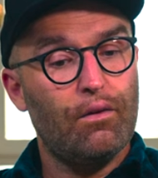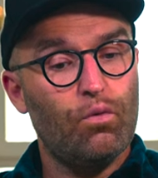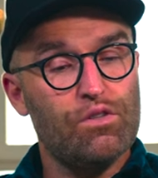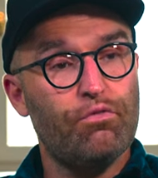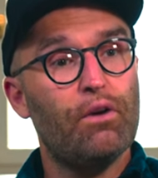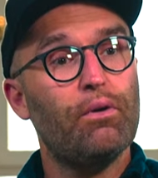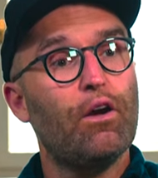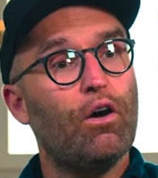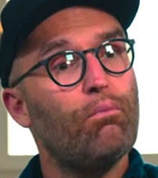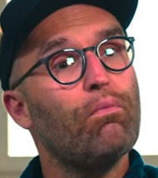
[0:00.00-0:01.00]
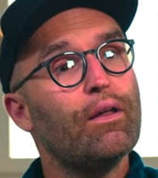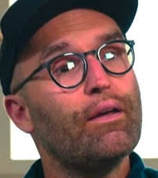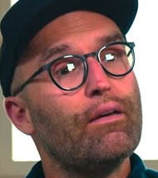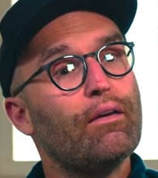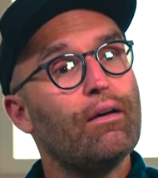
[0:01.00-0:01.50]
it was very
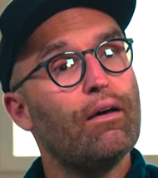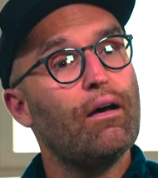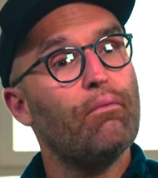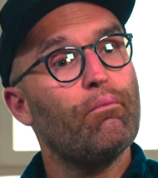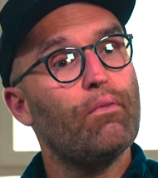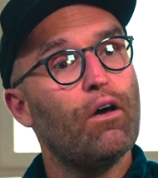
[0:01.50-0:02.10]
humbling, um,